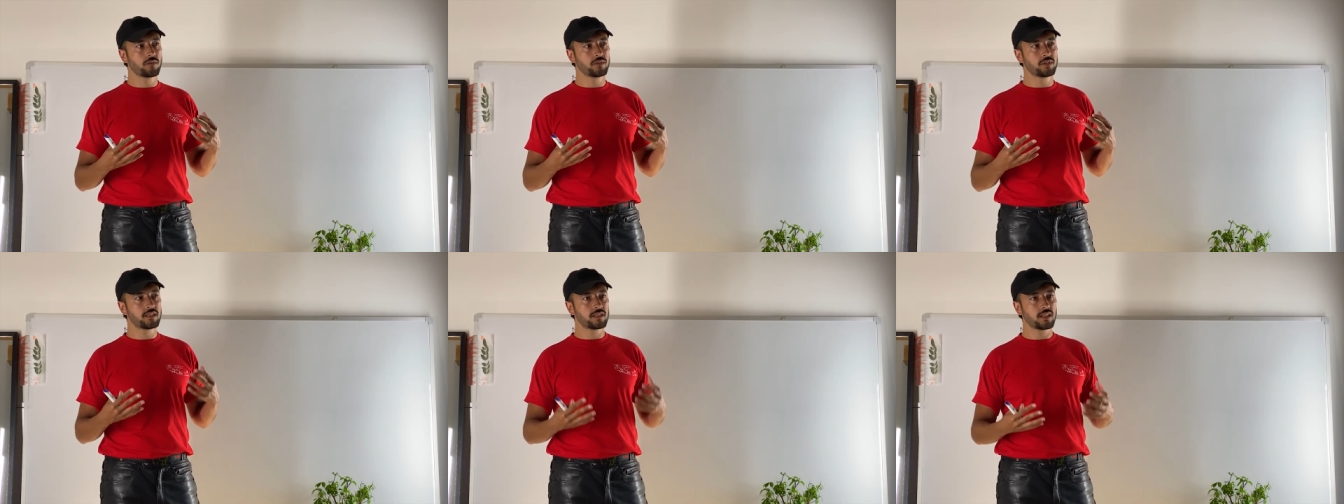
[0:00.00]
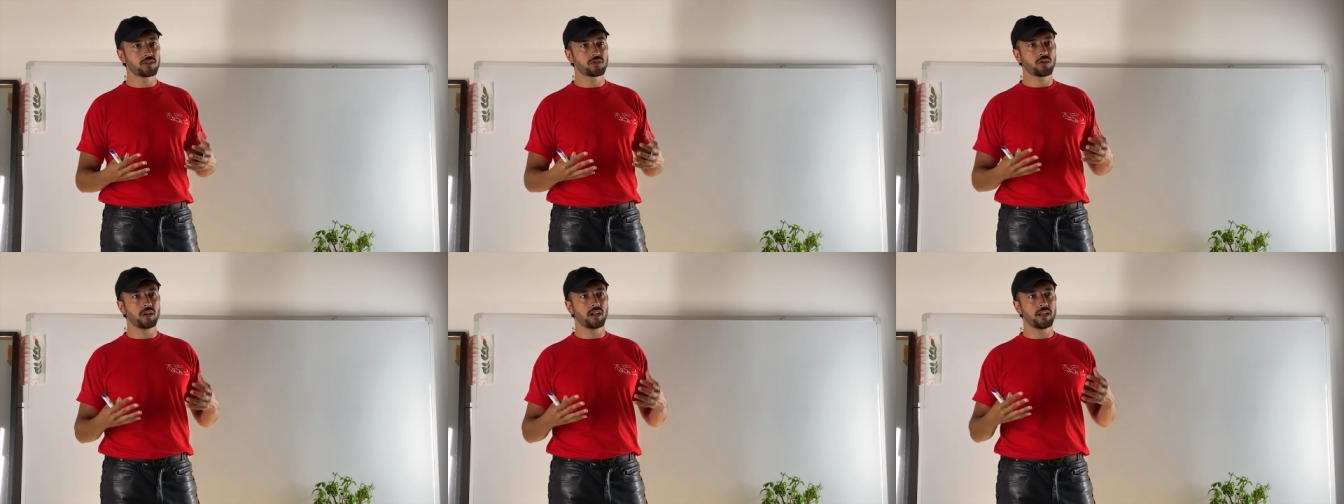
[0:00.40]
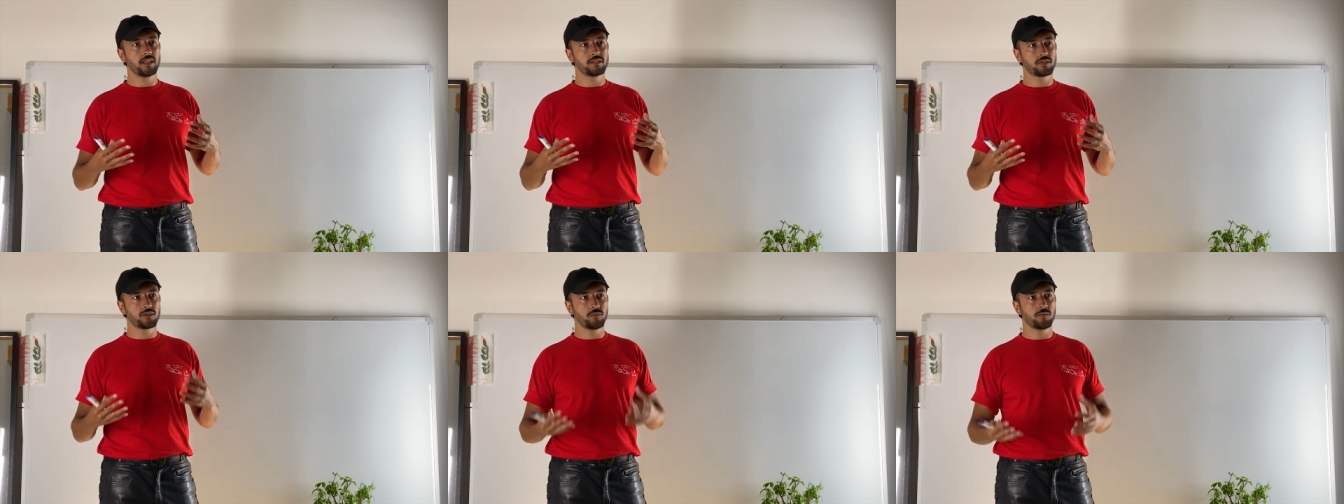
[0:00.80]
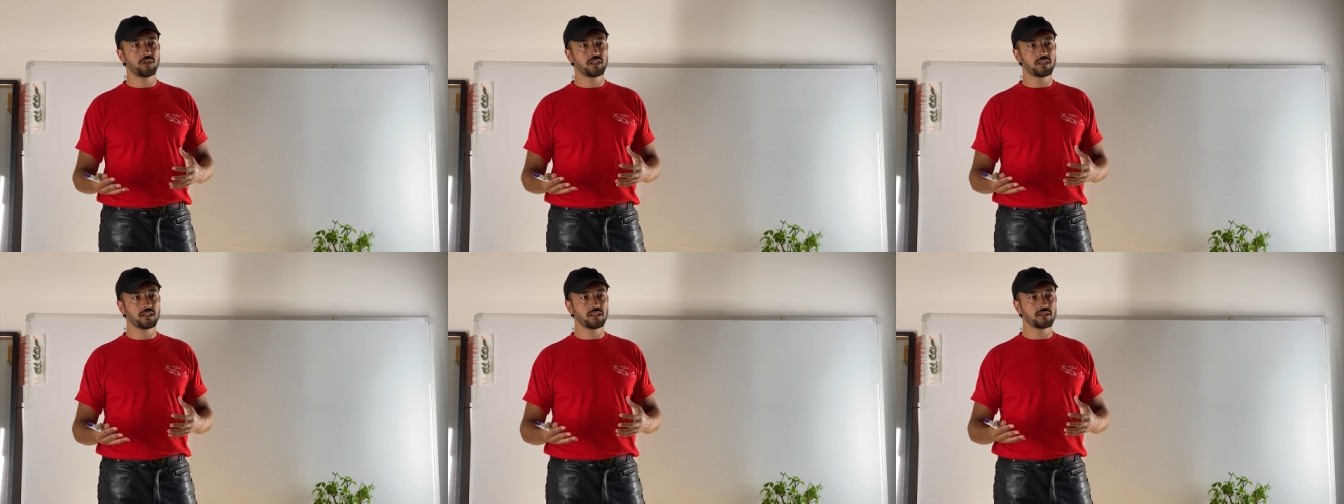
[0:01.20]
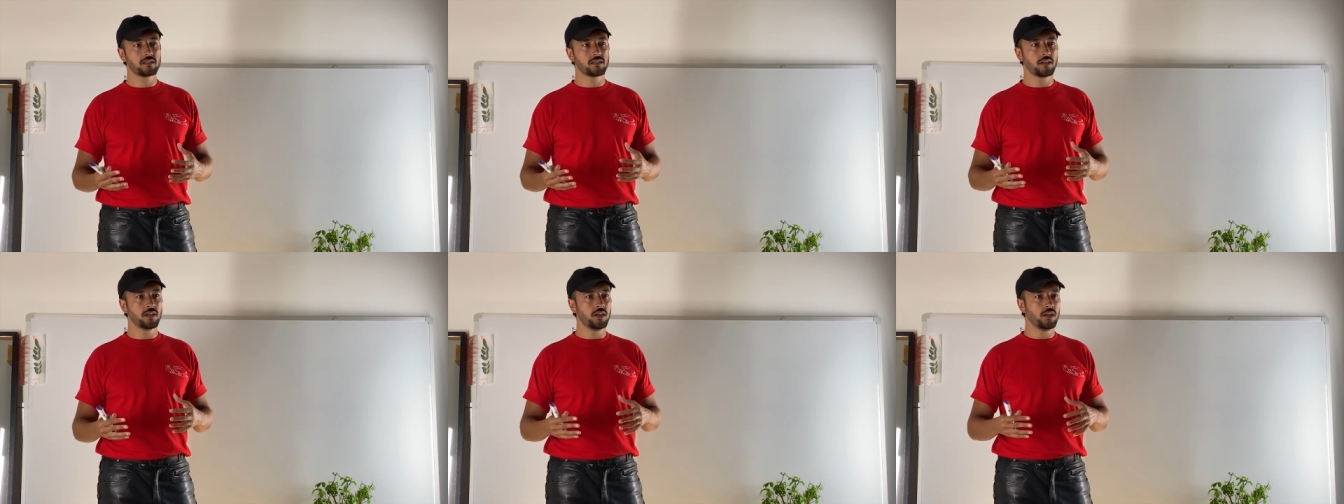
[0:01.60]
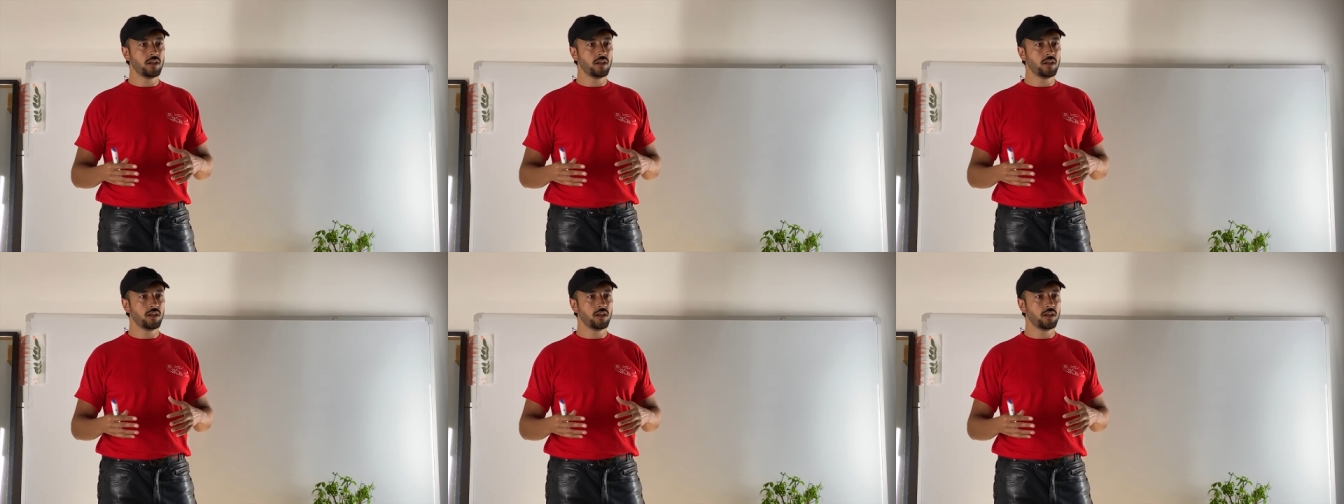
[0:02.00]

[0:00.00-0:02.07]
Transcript: decentralized communities